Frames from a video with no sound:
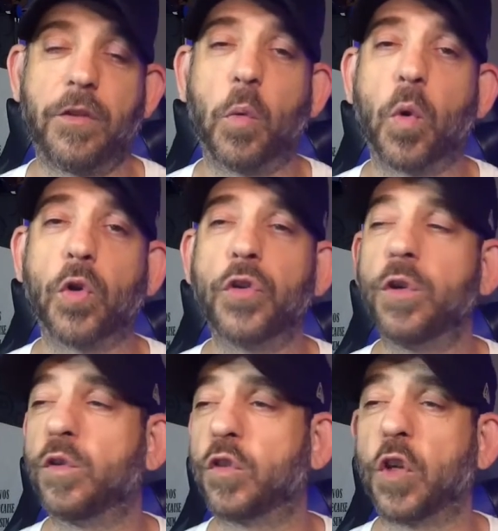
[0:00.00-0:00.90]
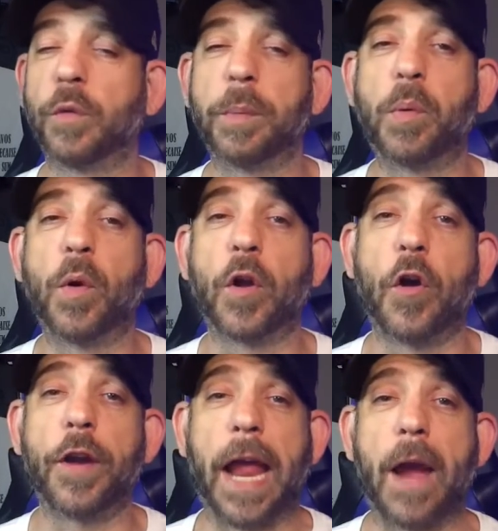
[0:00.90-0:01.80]
The world news is going to report
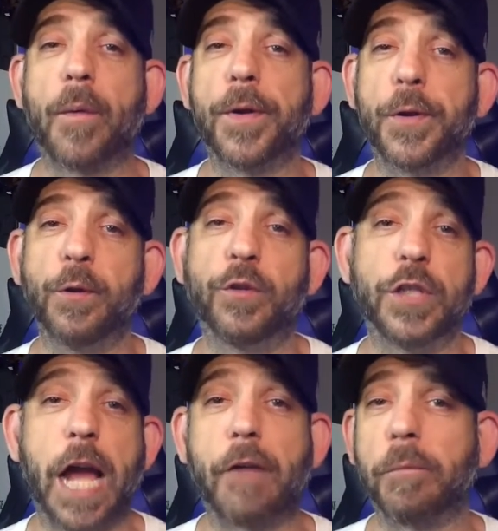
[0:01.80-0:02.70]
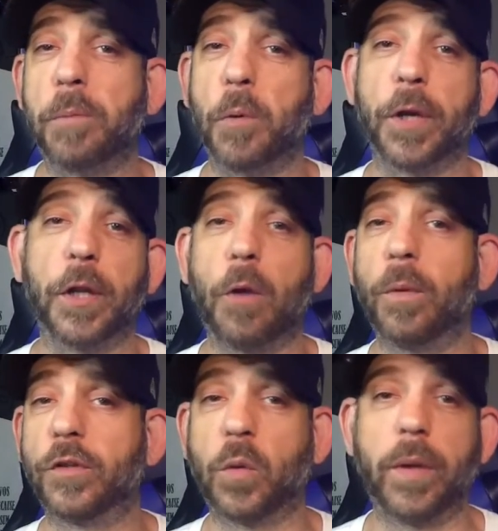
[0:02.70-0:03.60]
on our news not reporting on
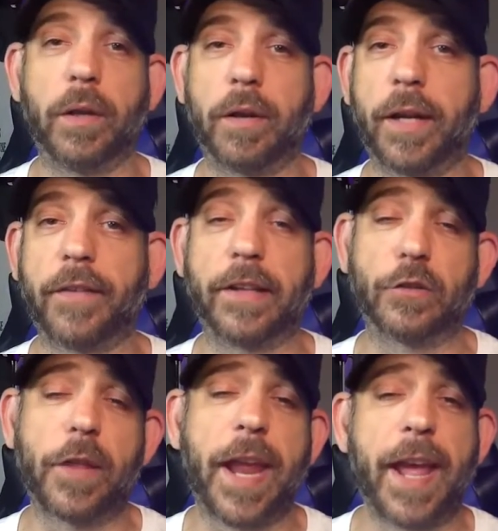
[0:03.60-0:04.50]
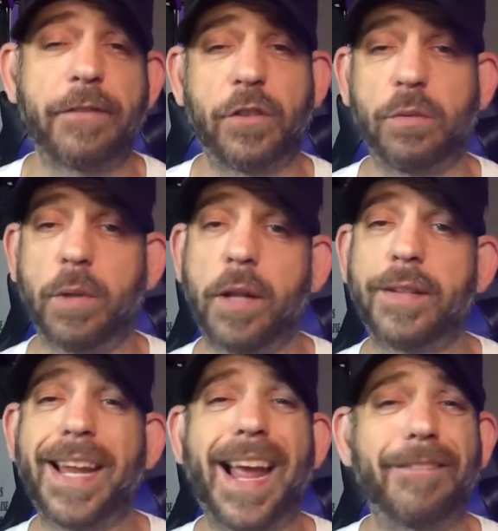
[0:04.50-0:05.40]
what's going on in Afghanistan. So they have to.
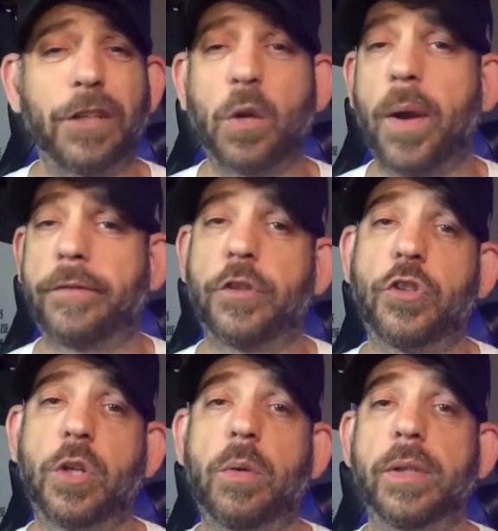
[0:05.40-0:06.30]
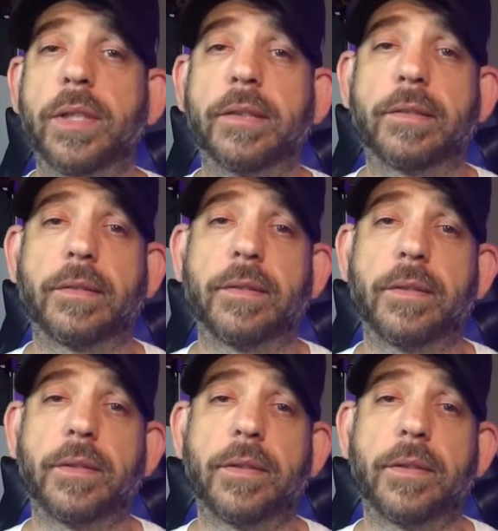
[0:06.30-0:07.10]
They have to go after Joe on this.